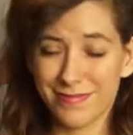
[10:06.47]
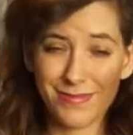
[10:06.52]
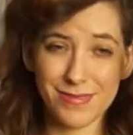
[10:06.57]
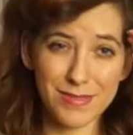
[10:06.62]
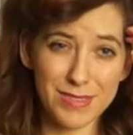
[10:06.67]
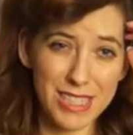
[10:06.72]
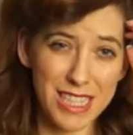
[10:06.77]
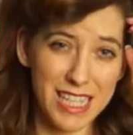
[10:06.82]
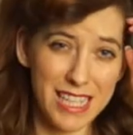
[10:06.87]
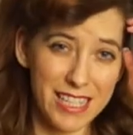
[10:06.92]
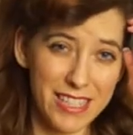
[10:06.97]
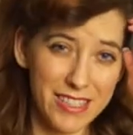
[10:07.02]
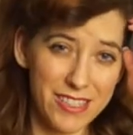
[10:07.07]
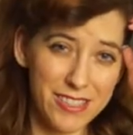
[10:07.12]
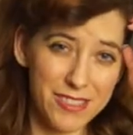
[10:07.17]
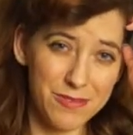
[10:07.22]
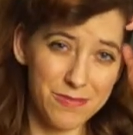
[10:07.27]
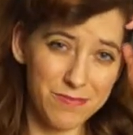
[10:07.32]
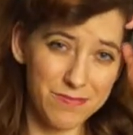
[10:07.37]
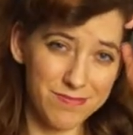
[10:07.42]
I'm
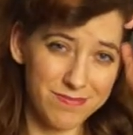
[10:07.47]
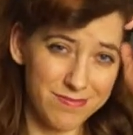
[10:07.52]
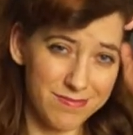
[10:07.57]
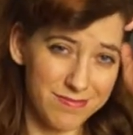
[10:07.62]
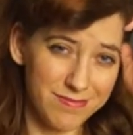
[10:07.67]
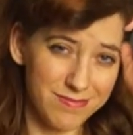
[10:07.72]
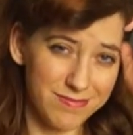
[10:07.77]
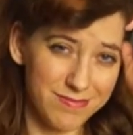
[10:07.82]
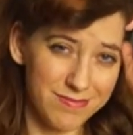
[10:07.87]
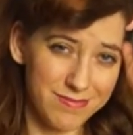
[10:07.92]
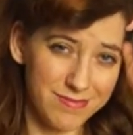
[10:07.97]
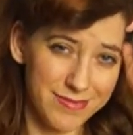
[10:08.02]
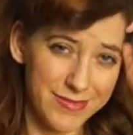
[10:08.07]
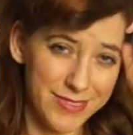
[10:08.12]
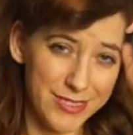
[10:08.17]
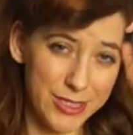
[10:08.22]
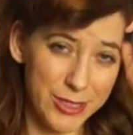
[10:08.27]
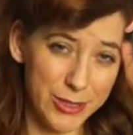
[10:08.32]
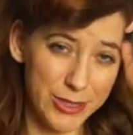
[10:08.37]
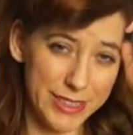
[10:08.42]
tired.
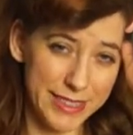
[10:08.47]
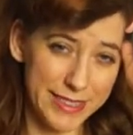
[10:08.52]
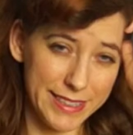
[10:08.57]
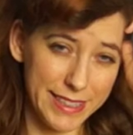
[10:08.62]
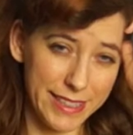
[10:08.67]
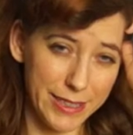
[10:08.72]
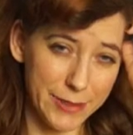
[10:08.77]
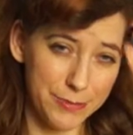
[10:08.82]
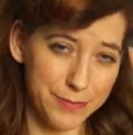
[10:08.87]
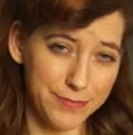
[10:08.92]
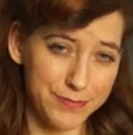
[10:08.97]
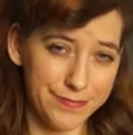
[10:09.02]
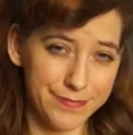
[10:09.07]
I'm going to sleep.